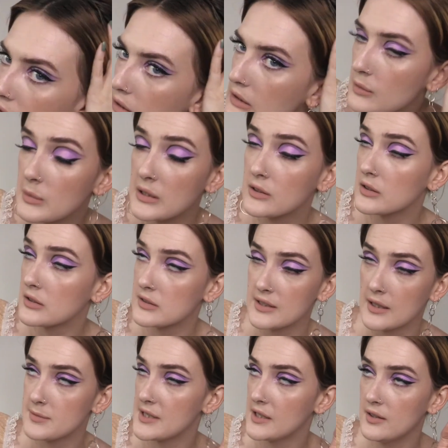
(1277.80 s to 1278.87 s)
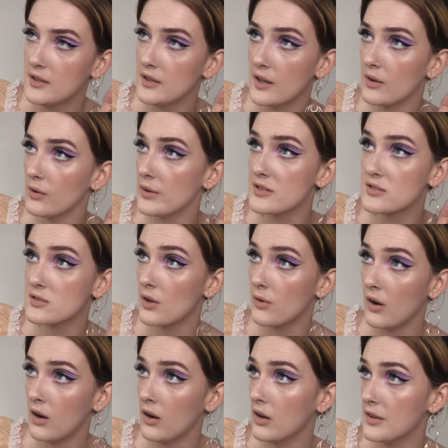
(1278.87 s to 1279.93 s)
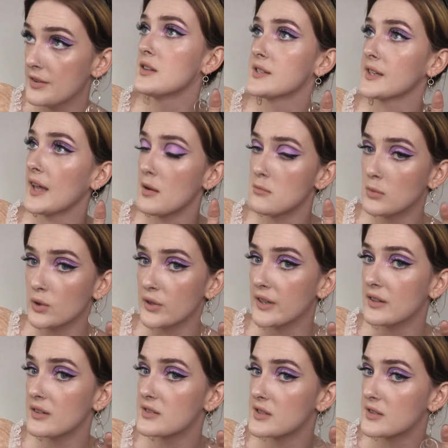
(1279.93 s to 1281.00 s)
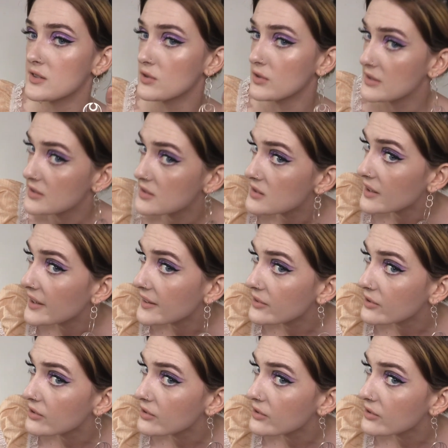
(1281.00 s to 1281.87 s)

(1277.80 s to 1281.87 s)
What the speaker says: Oh my god, I'm telling you now, it's so hard to get a mullet to do this style.